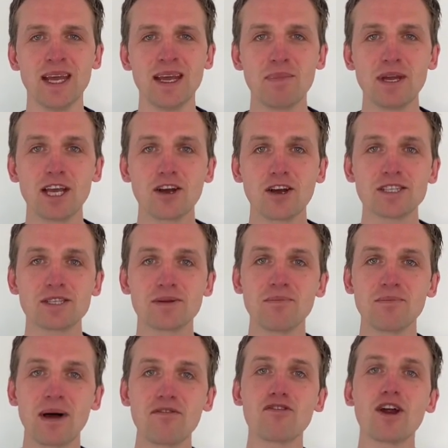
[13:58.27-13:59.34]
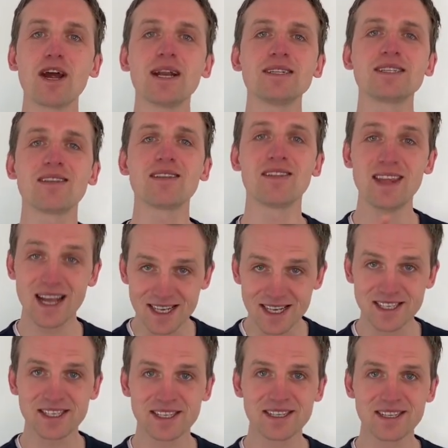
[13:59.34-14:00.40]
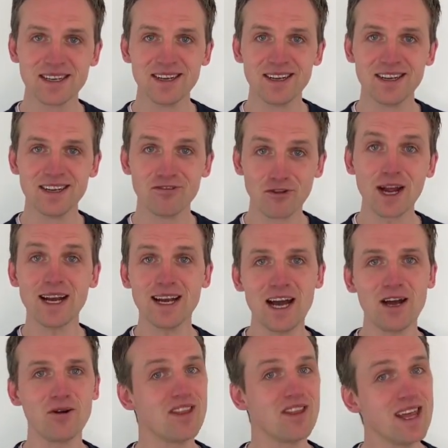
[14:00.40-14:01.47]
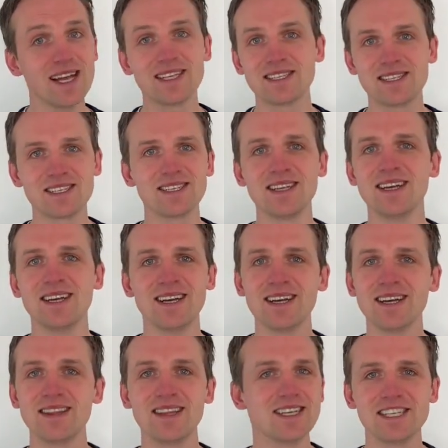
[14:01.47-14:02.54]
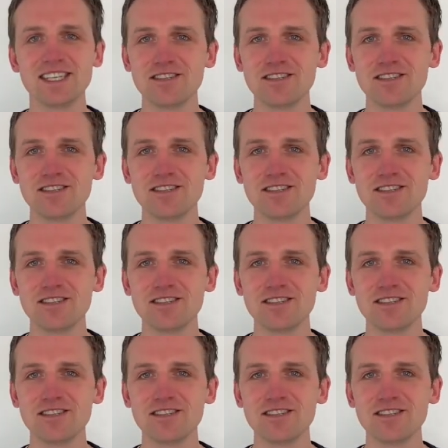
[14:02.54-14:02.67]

Because my friends, this right now, this, this is